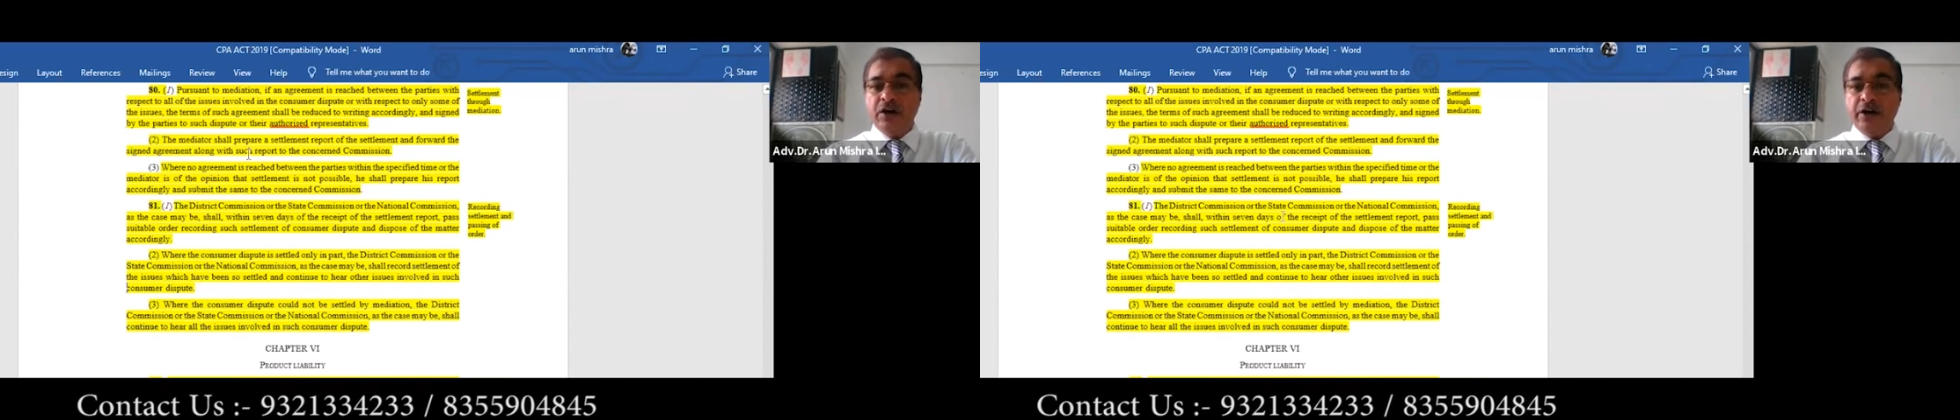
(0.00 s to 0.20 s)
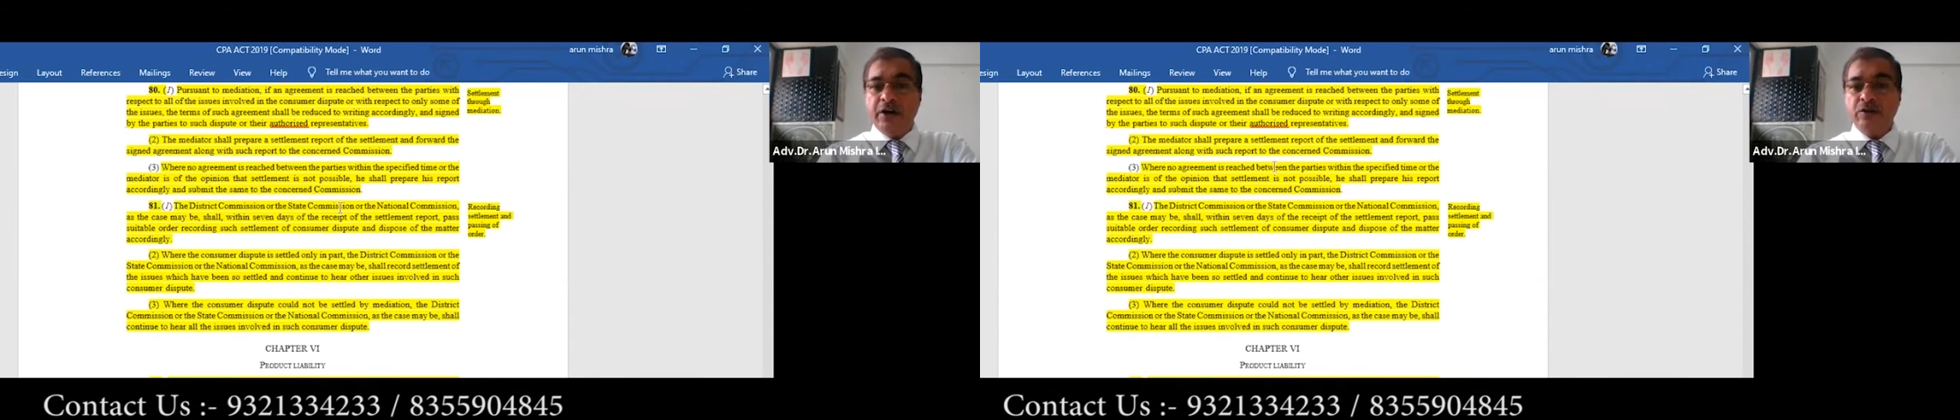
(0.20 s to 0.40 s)

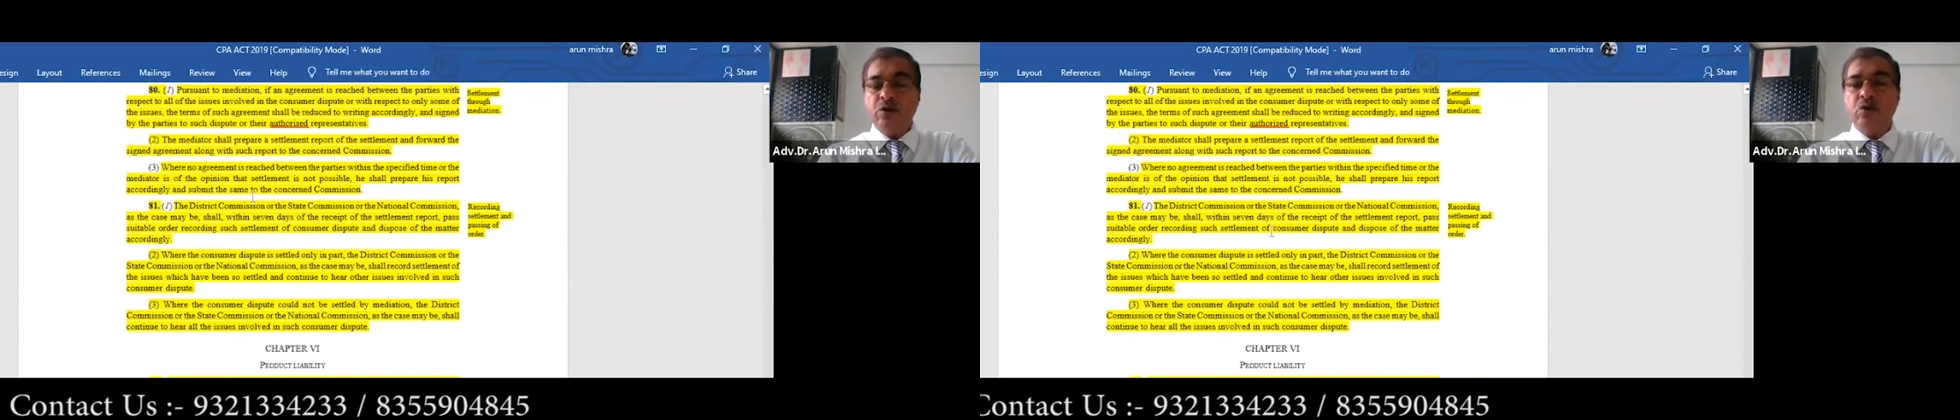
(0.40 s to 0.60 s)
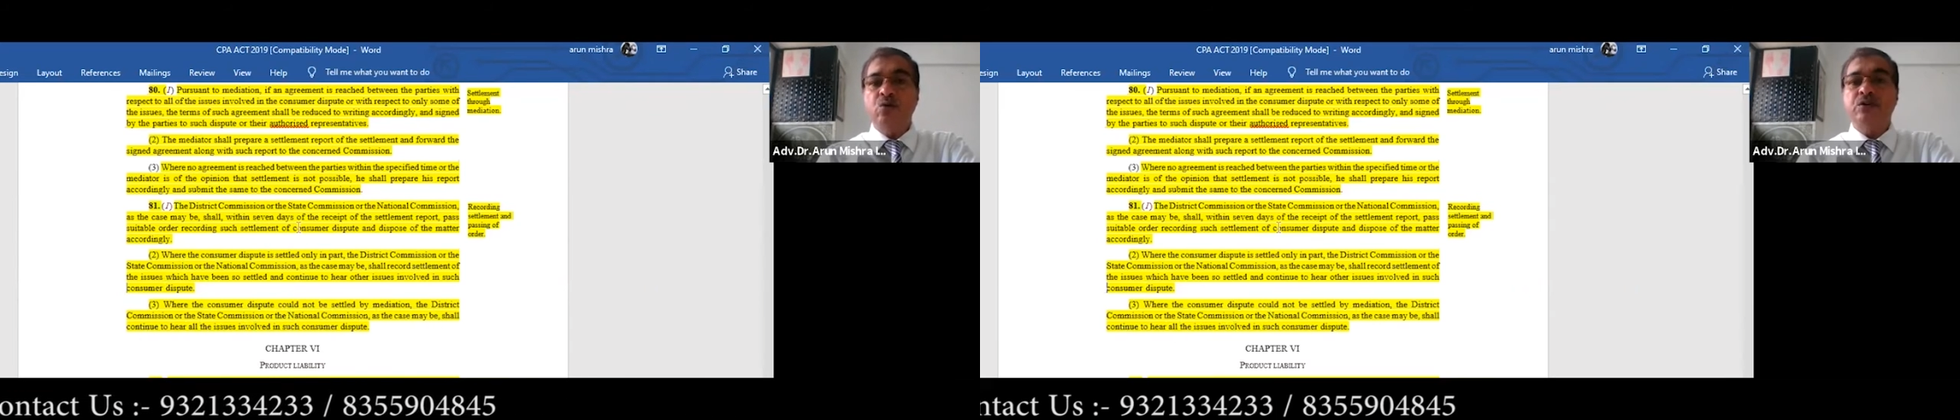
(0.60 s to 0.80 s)
Now the
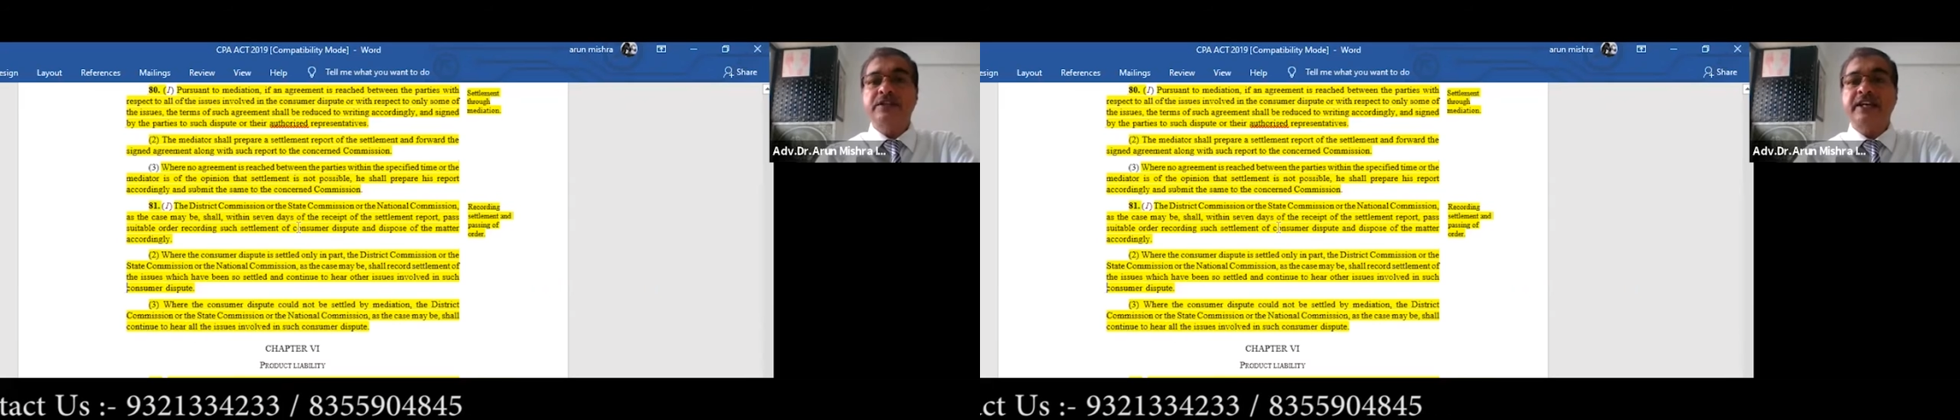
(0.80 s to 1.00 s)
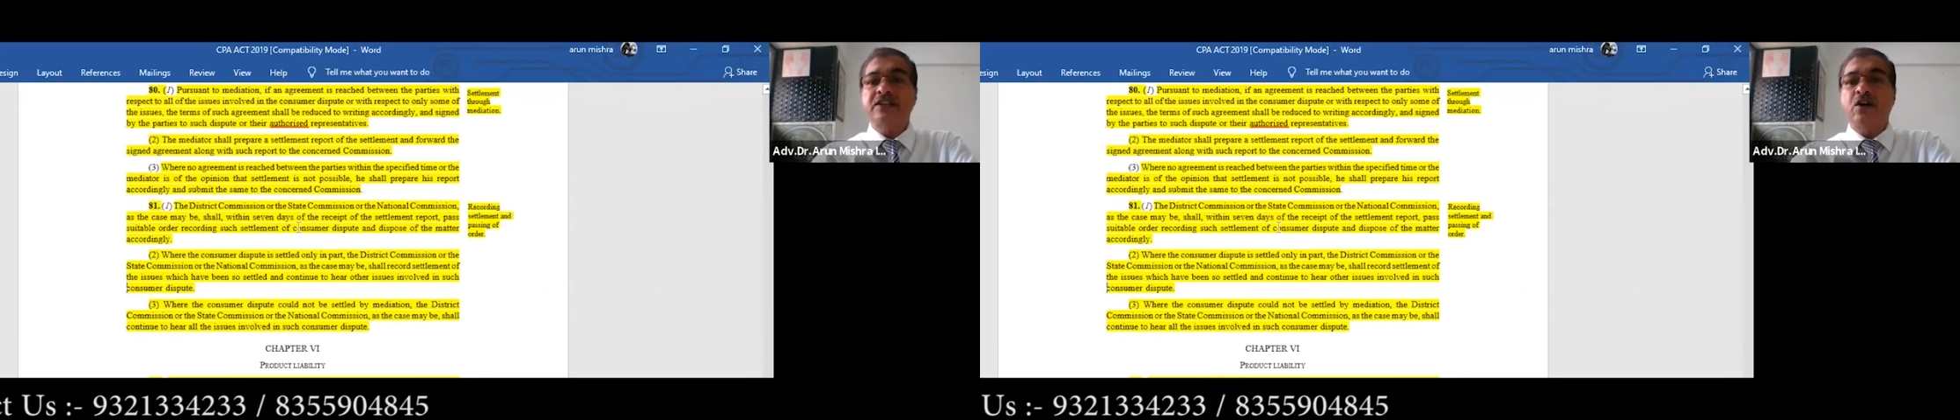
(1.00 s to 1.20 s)
rules
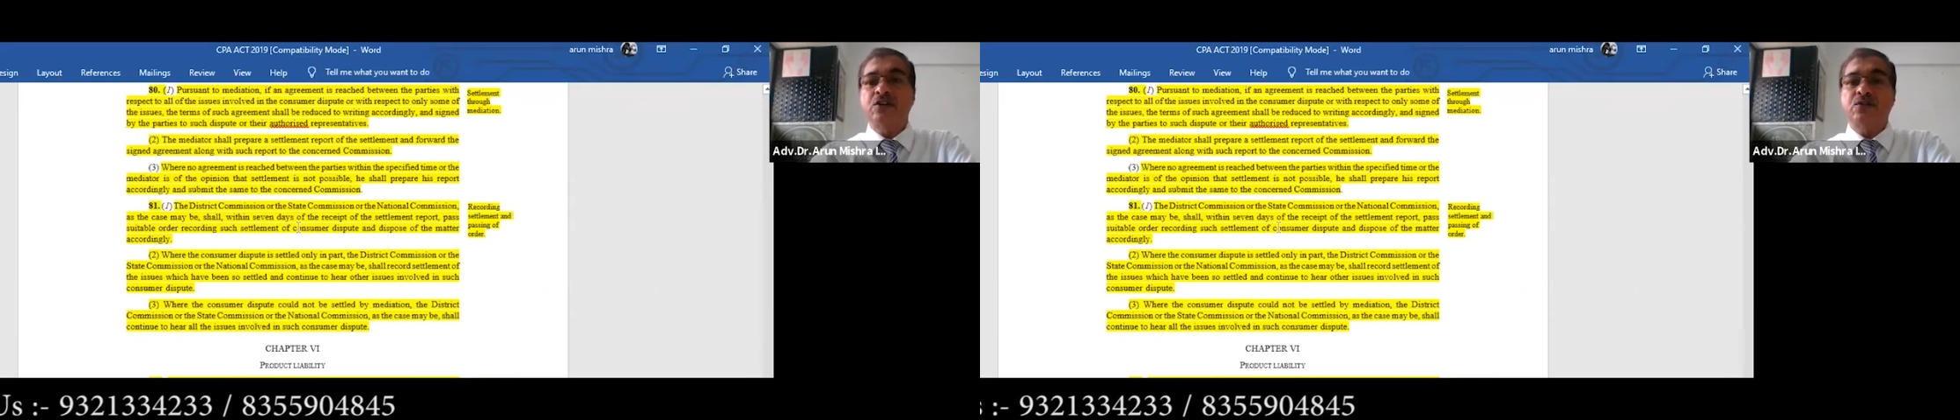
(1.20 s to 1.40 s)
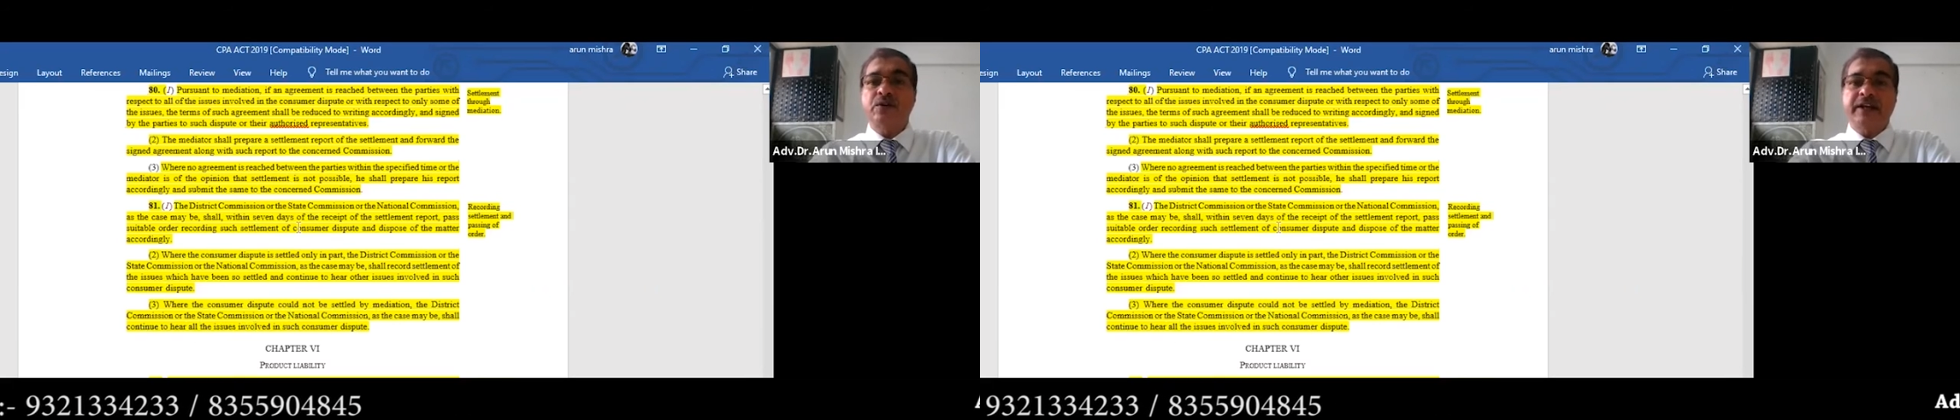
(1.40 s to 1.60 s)
has
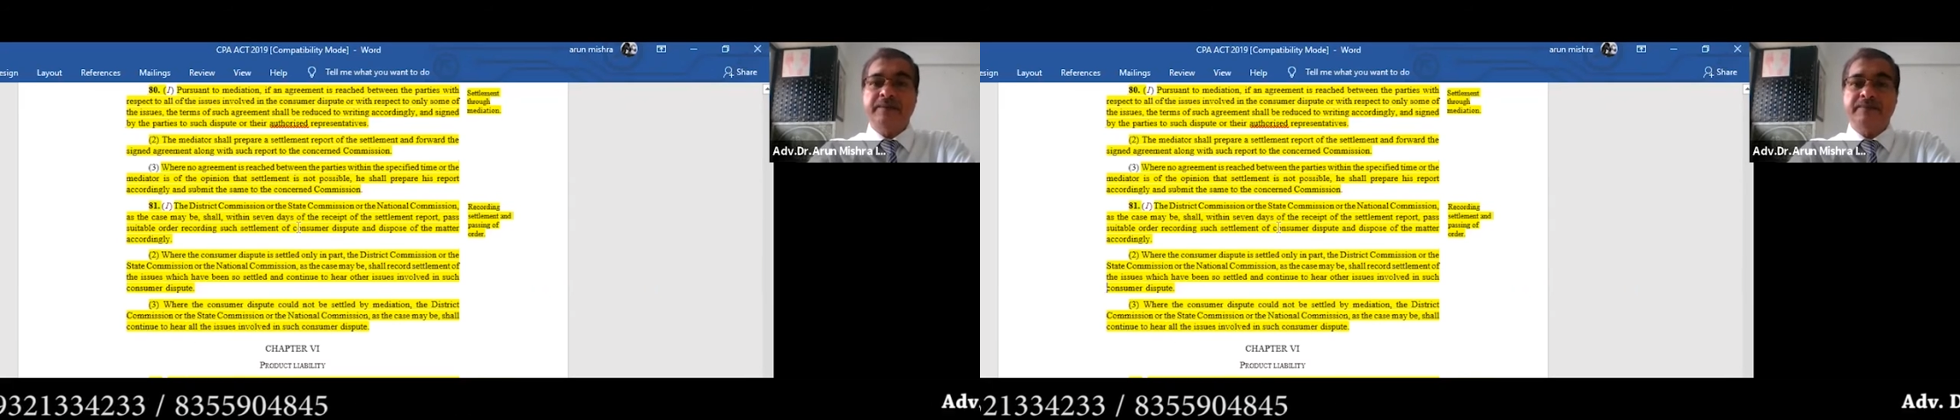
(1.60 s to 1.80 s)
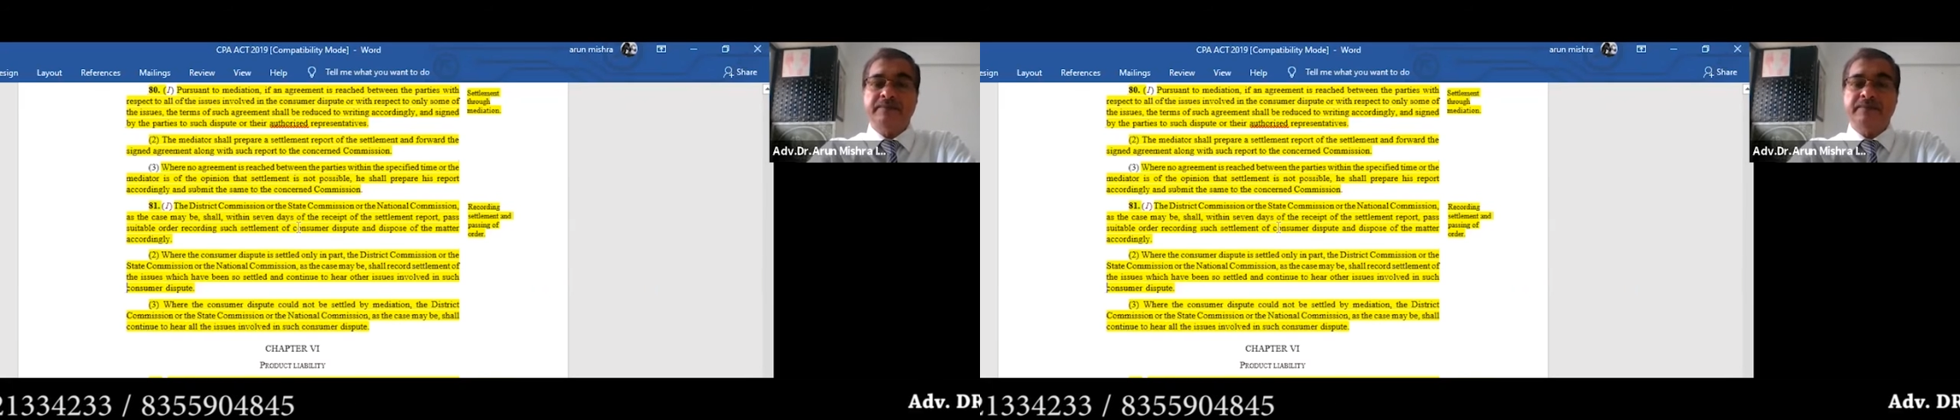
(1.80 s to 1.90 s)
also came